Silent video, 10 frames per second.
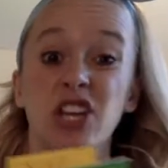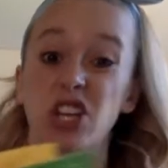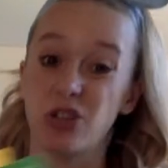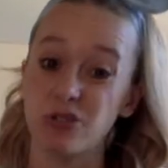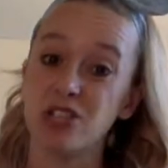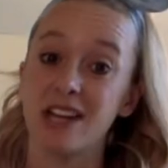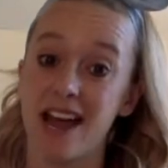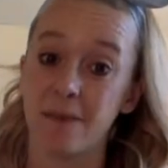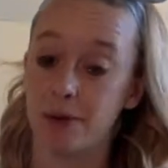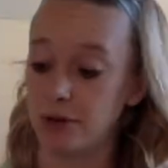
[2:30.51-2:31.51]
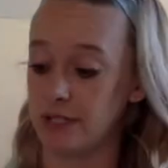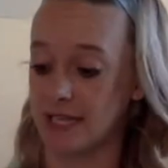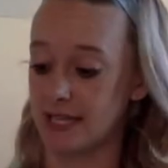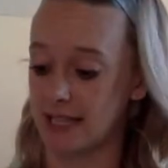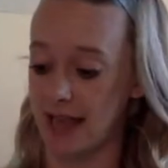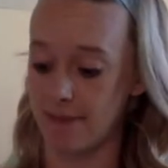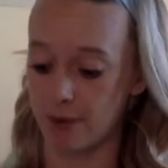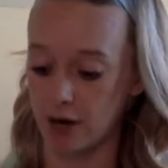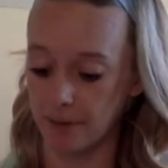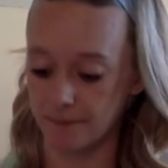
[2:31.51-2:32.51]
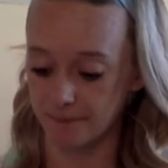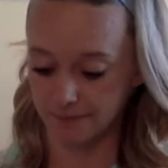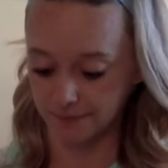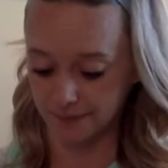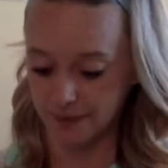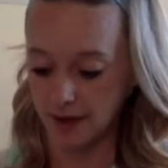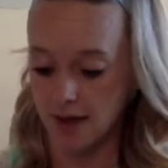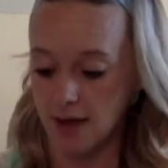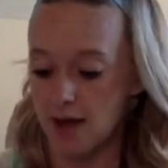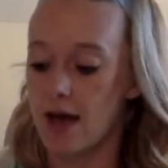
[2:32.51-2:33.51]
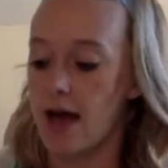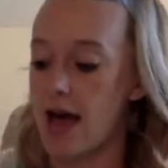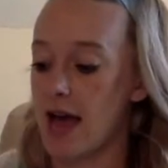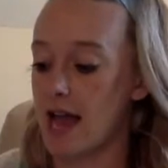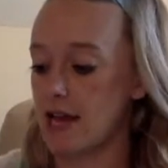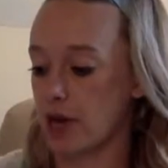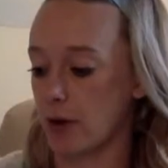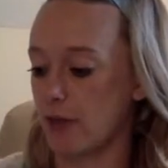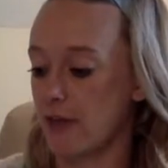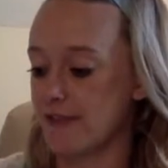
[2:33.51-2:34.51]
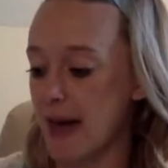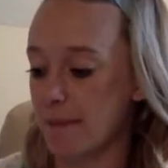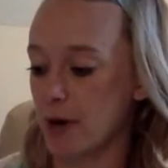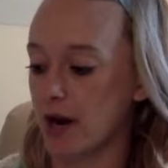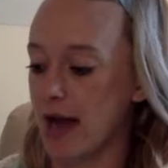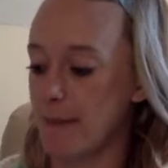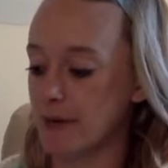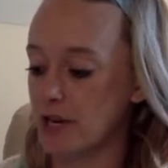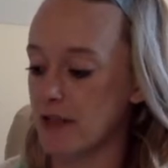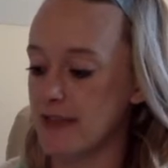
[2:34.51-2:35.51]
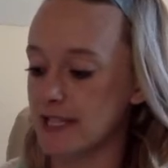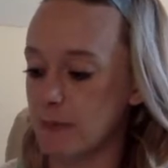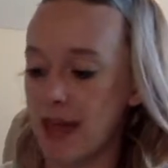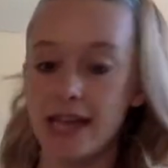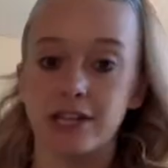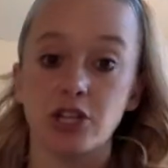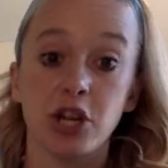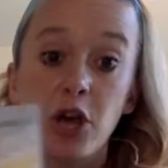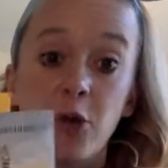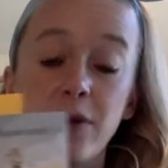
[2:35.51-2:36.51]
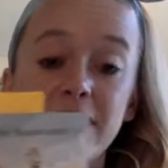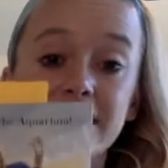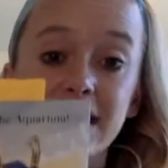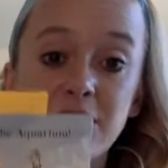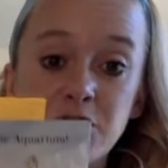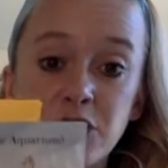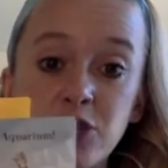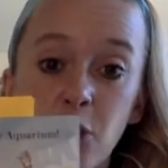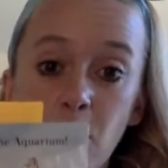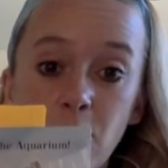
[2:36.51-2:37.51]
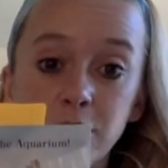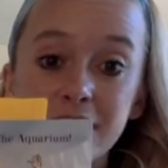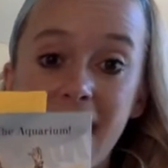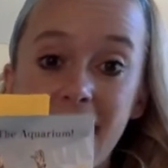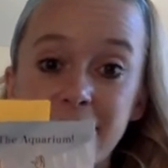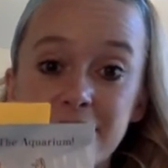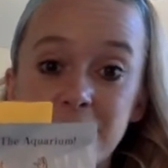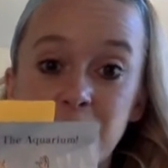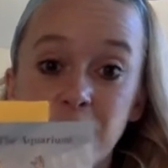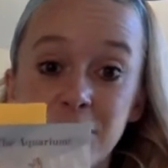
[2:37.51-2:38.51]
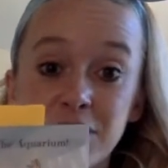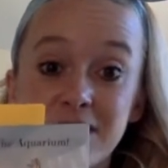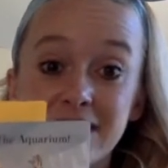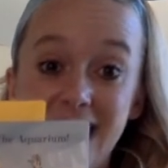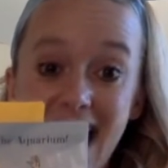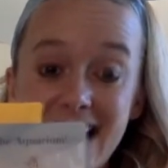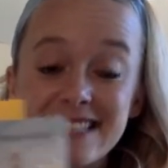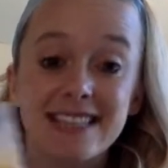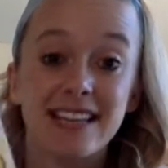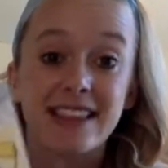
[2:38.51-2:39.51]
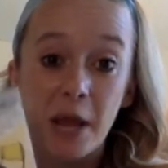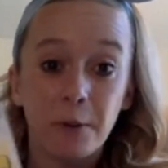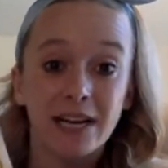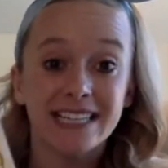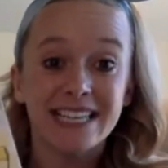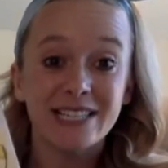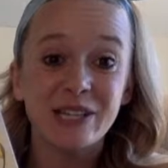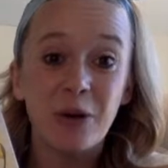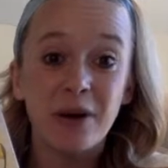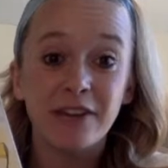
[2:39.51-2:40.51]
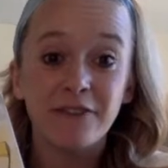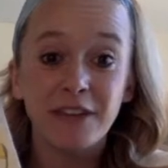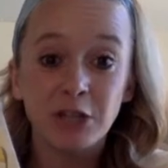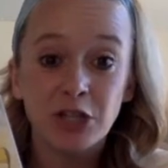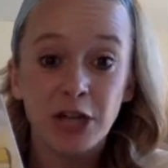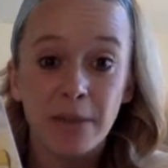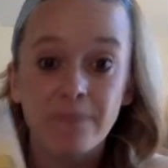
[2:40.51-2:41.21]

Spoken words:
You should add a Post-it to that part. I know that part happened on this page when the teacher told Iris and Walter's class that they were going to get to go on a field trip.